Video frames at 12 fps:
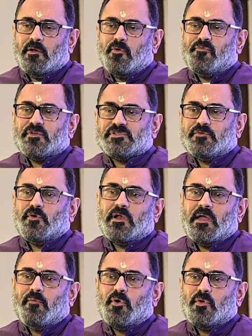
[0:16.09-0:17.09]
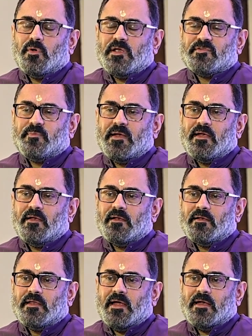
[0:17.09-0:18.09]
Look, first of all, I want to explain
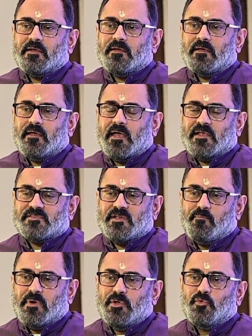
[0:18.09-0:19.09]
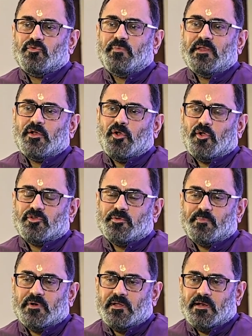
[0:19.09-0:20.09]
that as somebody who's been an
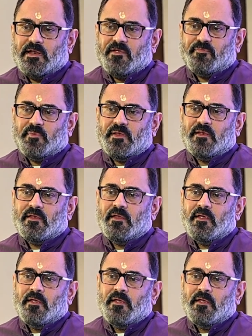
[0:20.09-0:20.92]
entrepreneur and have been